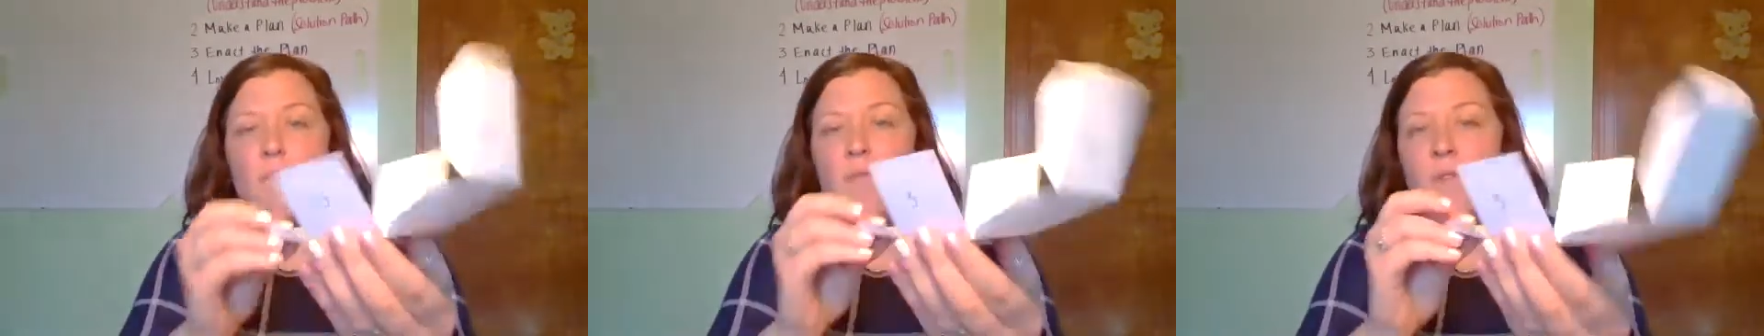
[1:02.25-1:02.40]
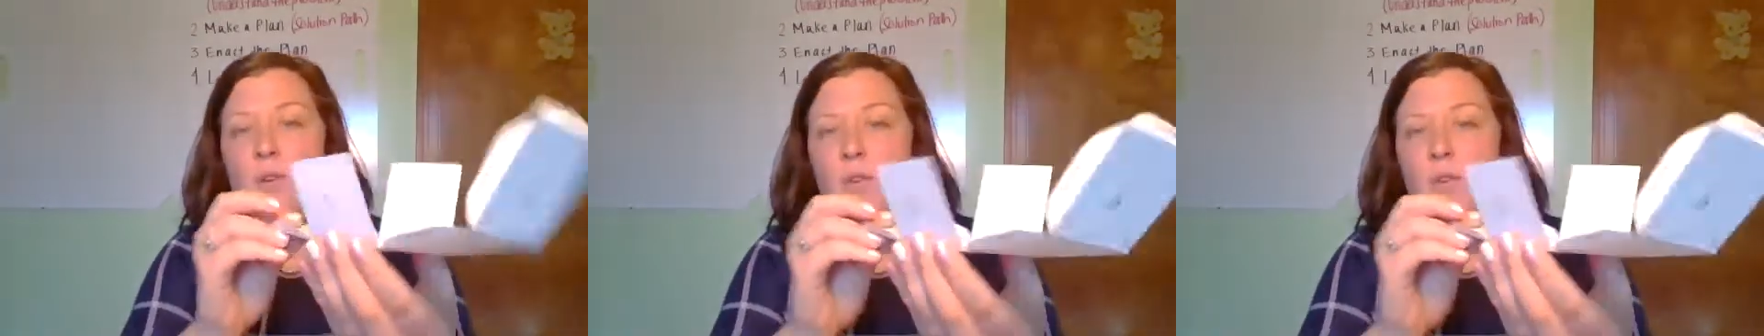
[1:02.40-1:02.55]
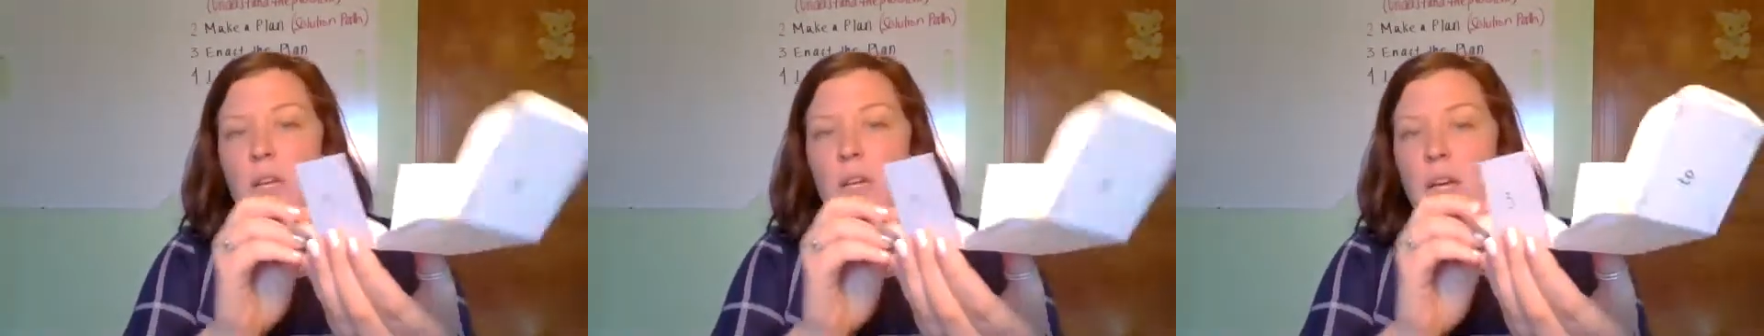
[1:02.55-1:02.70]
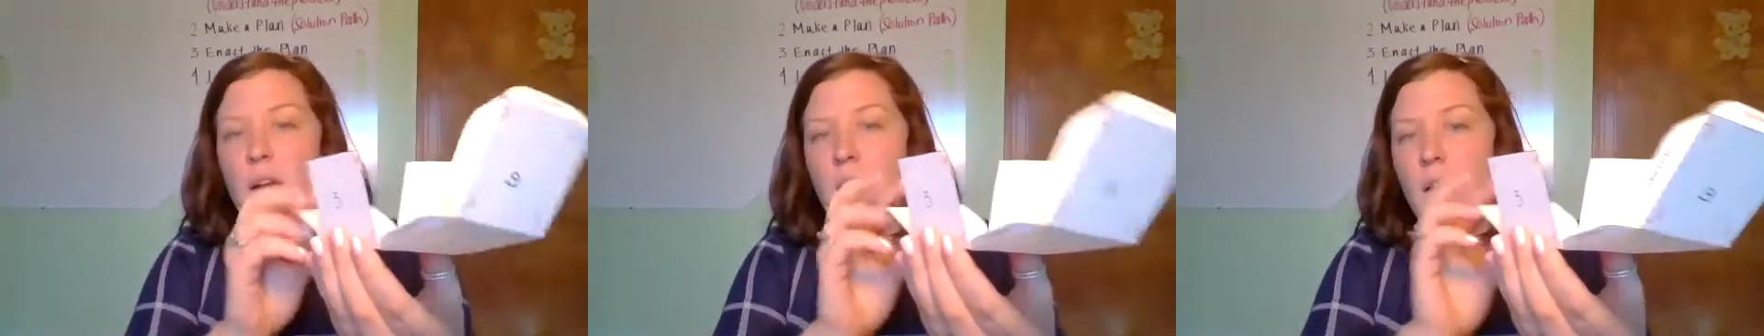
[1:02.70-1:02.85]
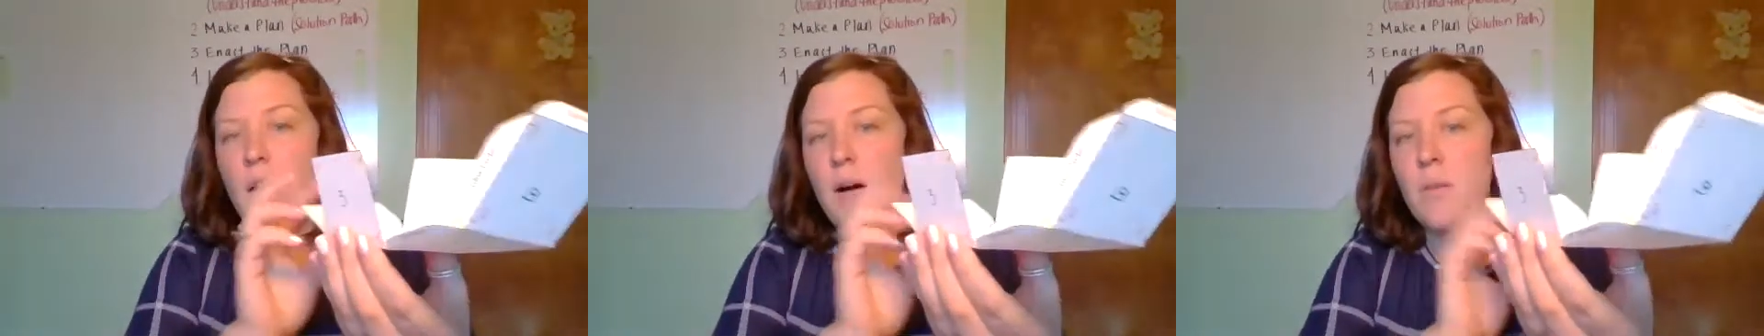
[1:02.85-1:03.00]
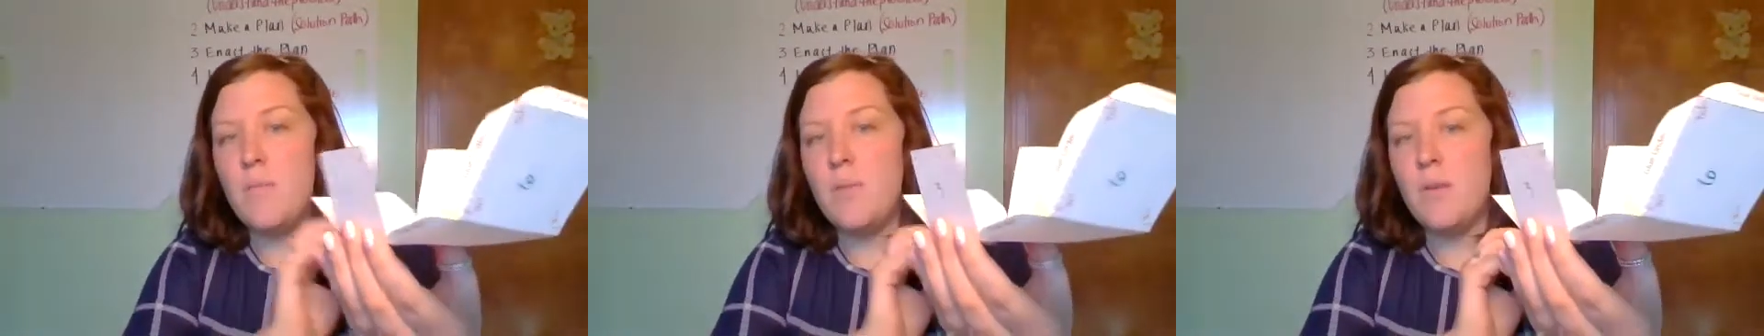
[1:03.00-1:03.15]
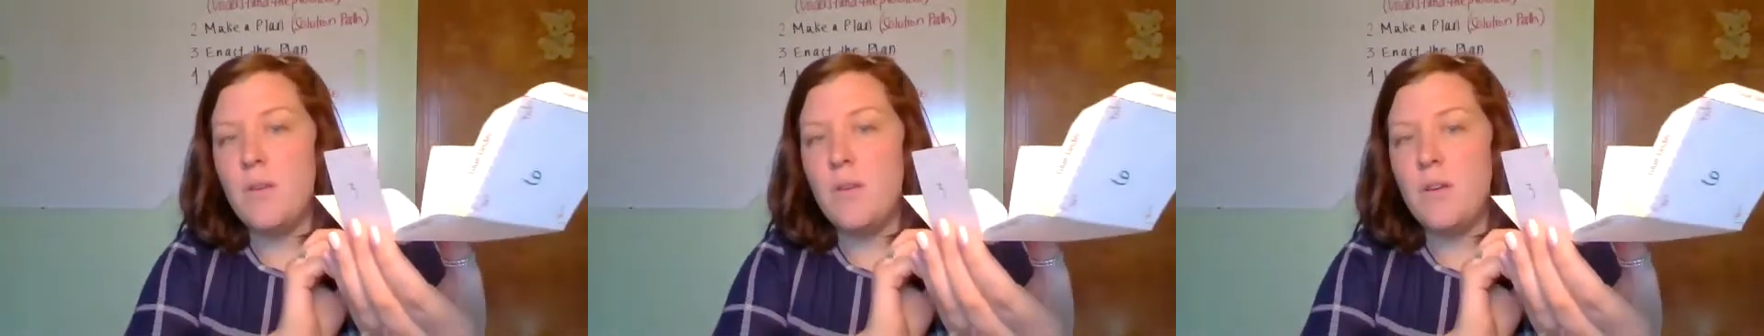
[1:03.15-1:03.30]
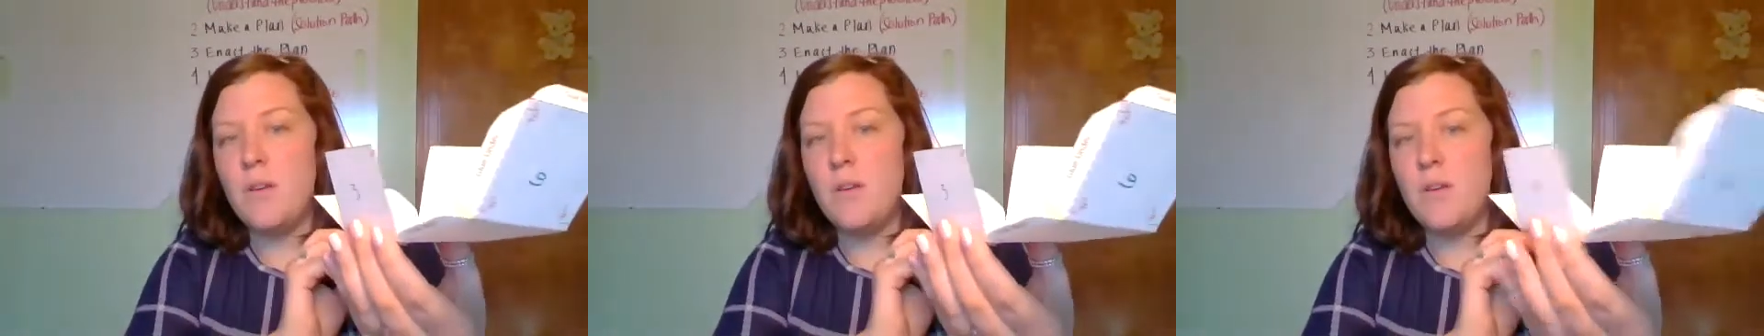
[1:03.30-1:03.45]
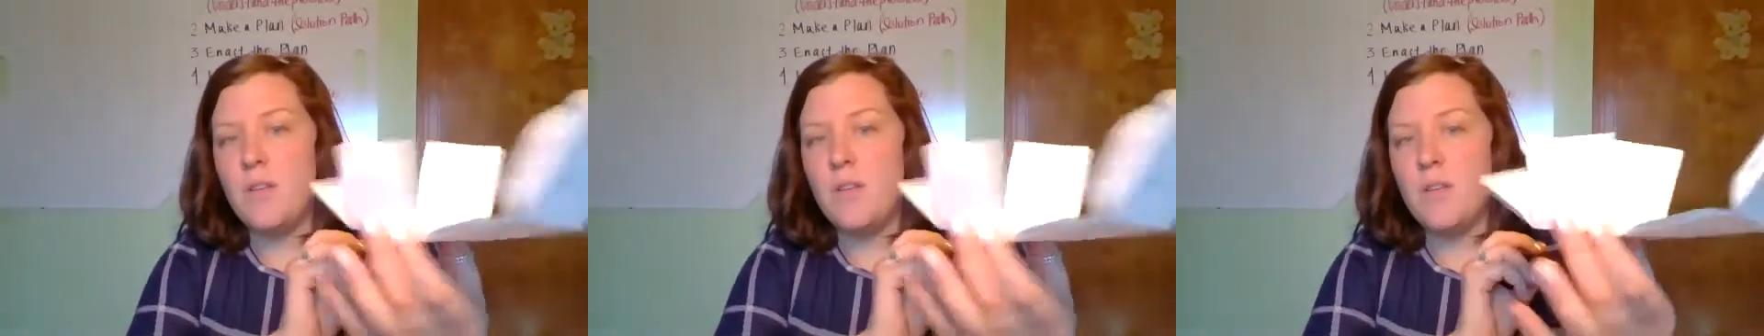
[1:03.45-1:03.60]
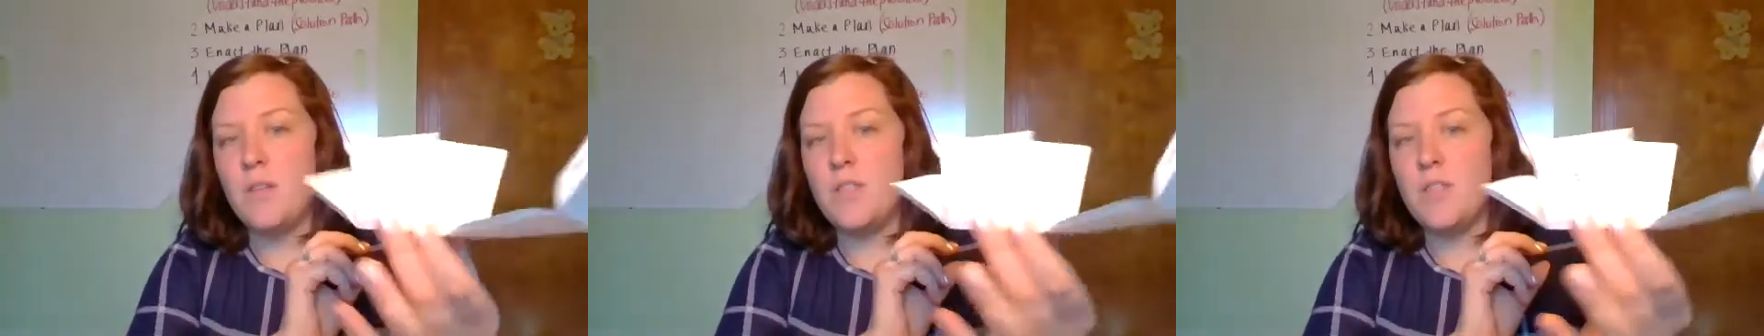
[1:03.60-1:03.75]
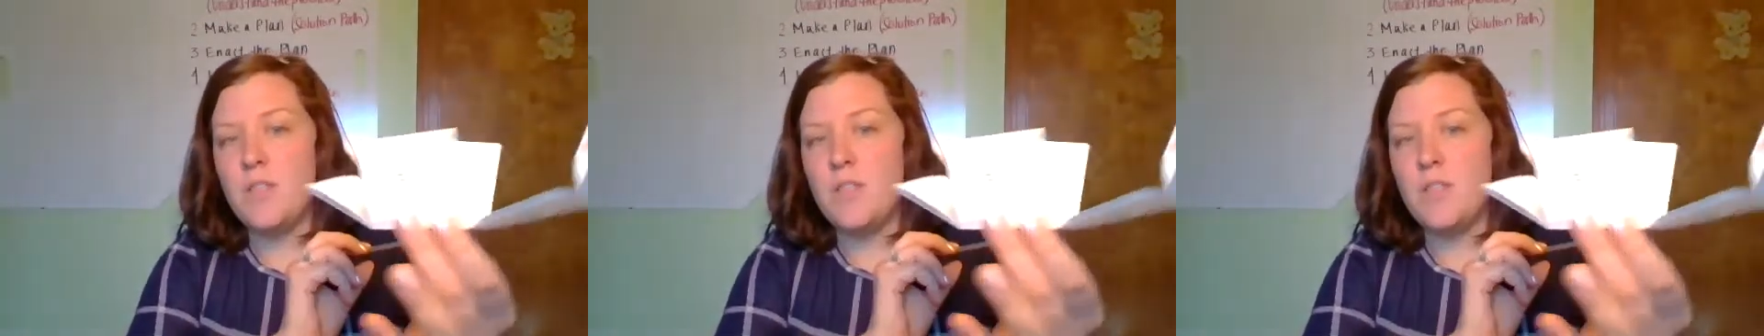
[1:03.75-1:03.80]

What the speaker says: folding up the